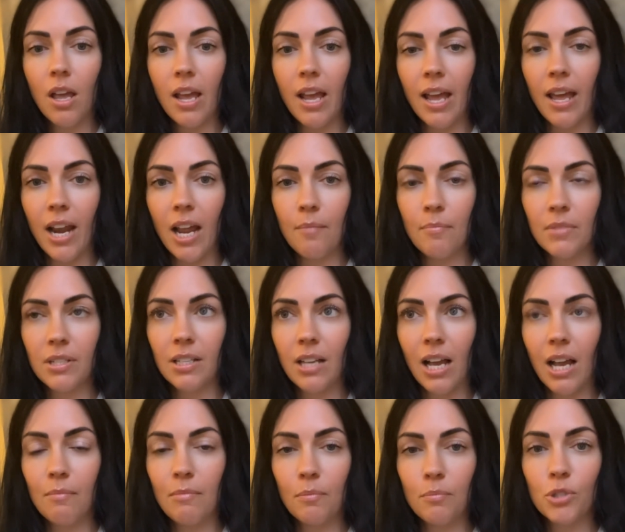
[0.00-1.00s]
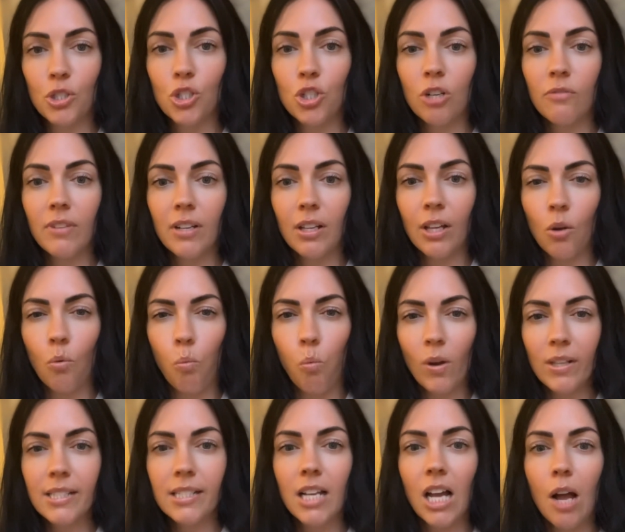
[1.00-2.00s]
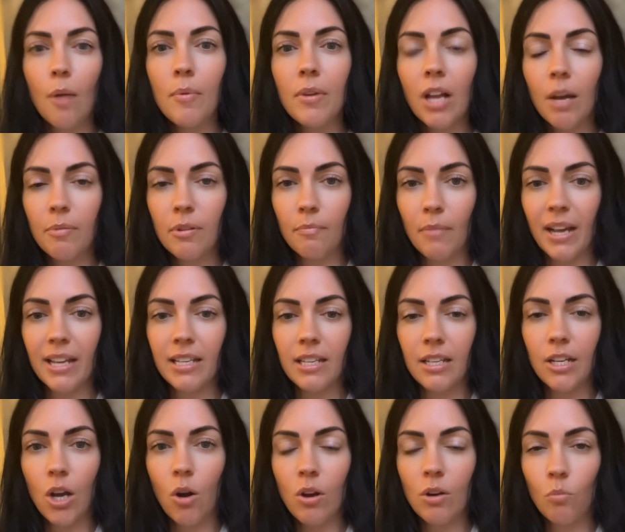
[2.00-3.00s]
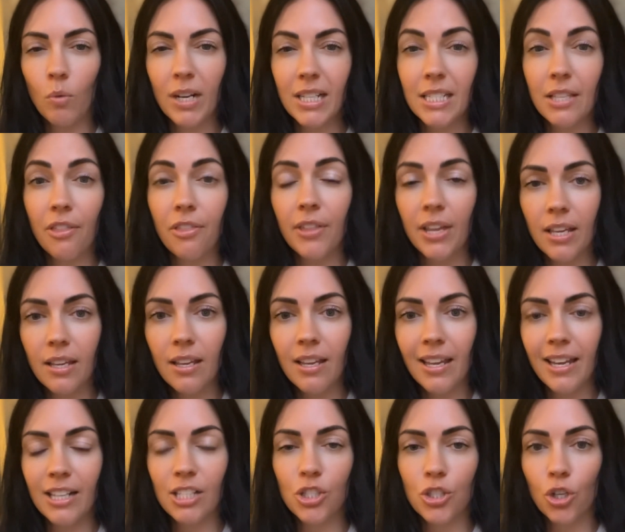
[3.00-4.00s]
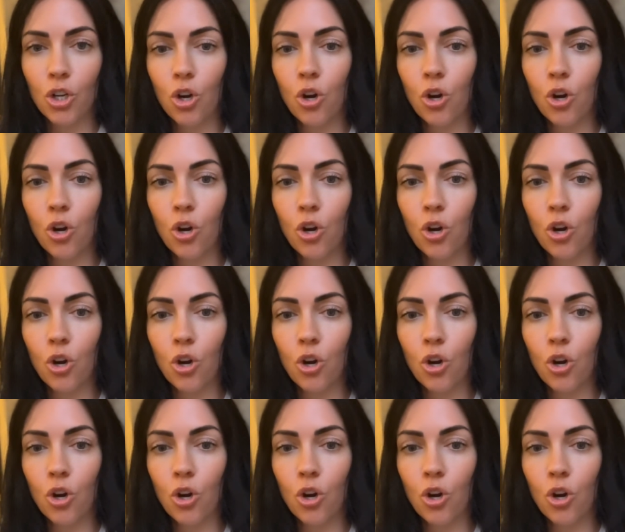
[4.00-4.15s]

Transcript: and I'm observing like what's coming up in my ego and what it's thinking, and